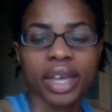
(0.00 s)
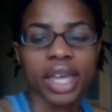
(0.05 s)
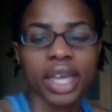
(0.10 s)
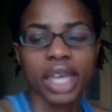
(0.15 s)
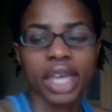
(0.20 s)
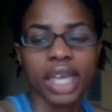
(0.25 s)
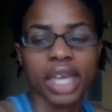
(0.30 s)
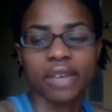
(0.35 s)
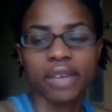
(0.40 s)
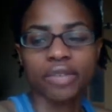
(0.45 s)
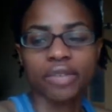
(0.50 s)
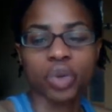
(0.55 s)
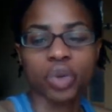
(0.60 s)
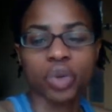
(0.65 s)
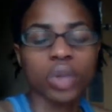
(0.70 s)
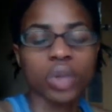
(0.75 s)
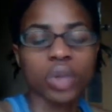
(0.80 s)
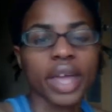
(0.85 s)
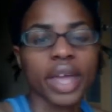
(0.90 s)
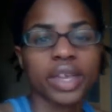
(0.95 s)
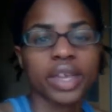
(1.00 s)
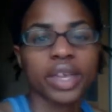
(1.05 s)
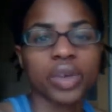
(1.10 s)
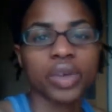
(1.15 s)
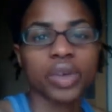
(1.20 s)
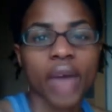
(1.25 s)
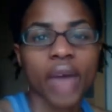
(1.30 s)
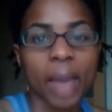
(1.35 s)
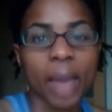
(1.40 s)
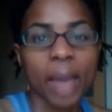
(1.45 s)
If you like your
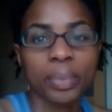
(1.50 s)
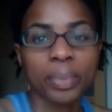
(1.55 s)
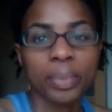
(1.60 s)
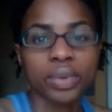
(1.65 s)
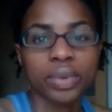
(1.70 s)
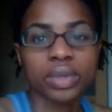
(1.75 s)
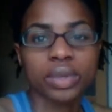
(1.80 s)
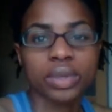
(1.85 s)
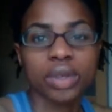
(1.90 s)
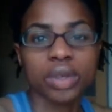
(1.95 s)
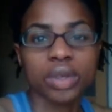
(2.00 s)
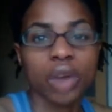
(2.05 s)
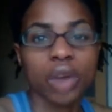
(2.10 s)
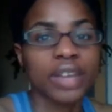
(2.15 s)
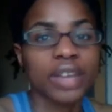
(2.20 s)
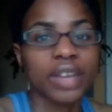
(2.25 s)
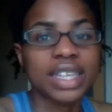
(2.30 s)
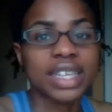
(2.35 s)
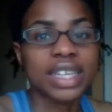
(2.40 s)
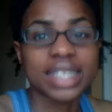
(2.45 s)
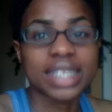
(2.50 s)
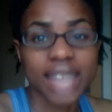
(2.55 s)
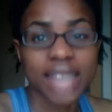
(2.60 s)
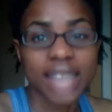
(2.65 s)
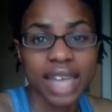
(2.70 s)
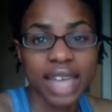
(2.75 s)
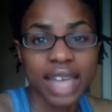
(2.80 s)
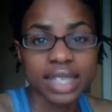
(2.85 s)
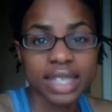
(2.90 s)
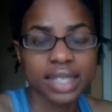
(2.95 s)
apples already
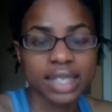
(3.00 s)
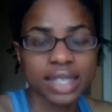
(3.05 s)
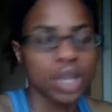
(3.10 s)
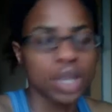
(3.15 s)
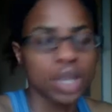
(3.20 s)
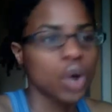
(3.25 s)
sliced